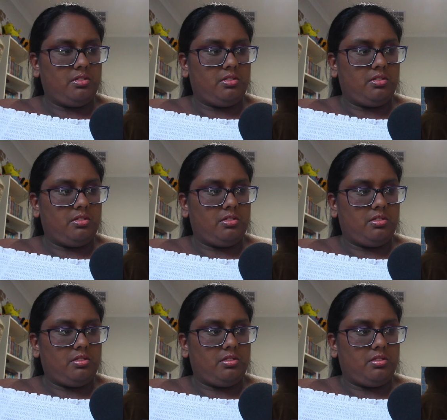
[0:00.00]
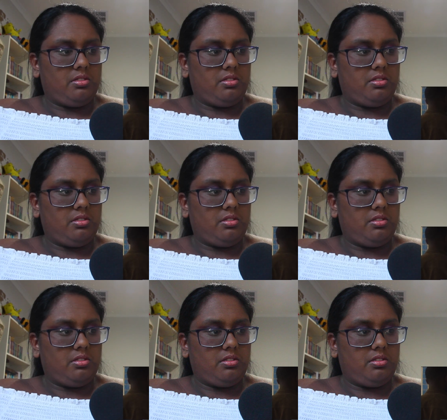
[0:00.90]

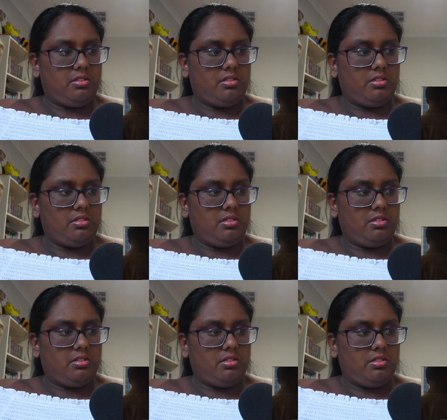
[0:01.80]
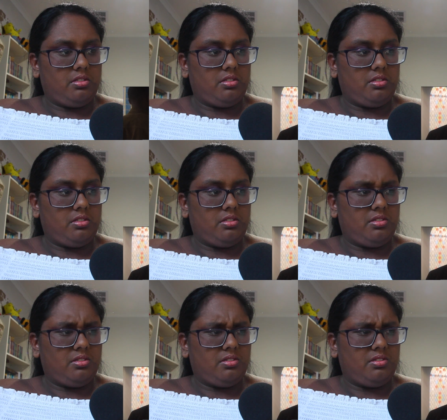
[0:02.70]

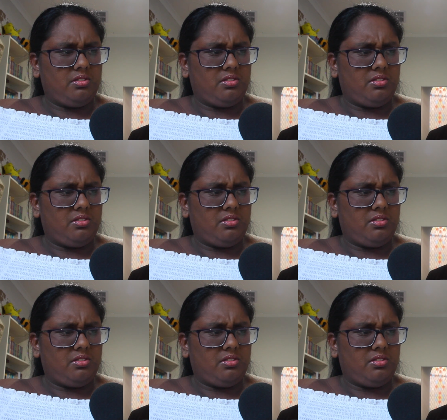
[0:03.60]
[no speech]